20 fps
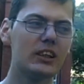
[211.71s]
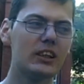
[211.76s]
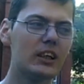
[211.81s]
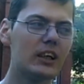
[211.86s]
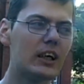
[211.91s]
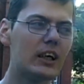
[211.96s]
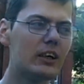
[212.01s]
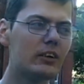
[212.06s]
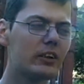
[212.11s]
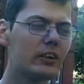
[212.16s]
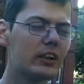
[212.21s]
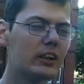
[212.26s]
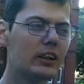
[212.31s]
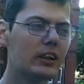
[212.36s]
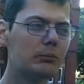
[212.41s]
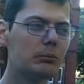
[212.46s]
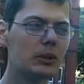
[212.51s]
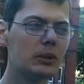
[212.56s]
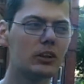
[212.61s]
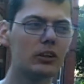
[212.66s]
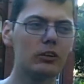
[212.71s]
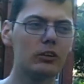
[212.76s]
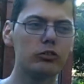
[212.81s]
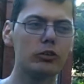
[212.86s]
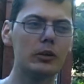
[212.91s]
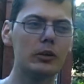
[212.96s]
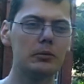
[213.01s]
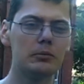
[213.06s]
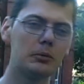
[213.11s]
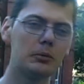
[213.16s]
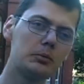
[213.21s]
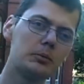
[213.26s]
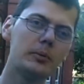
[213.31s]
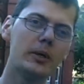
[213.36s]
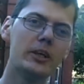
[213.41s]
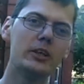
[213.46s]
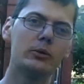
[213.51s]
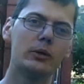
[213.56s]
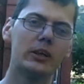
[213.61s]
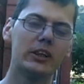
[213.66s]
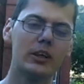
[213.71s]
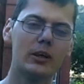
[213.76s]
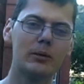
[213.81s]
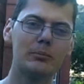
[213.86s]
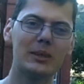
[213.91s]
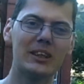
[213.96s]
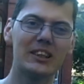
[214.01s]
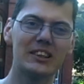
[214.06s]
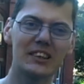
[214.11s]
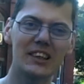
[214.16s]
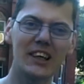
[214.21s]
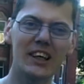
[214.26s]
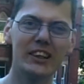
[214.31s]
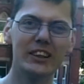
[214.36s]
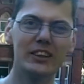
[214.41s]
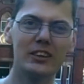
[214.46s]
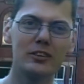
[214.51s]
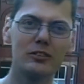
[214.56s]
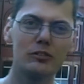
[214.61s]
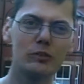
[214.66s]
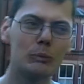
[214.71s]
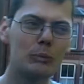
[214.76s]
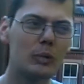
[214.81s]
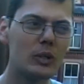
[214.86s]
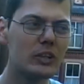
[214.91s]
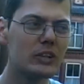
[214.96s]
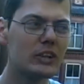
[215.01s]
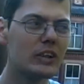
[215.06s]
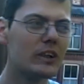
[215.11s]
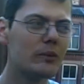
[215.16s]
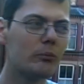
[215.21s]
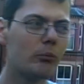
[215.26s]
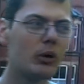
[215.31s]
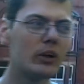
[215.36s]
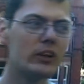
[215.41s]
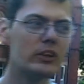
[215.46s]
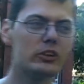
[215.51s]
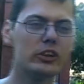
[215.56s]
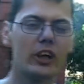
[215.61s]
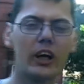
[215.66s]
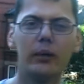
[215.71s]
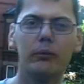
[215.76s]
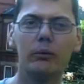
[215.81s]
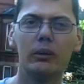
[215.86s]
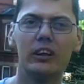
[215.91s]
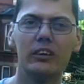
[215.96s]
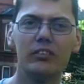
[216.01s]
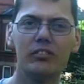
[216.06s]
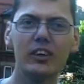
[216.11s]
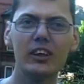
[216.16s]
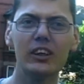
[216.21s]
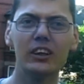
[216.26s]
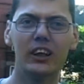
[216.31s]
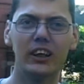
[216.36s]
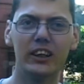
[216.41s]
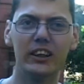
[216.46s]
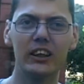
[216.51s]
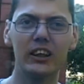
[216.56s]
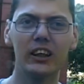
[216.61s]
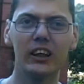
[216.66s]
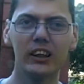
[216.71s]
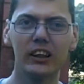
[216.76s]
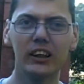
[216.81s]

How can it be called freedom of speech when you're being silenced from what you genuinely feel like?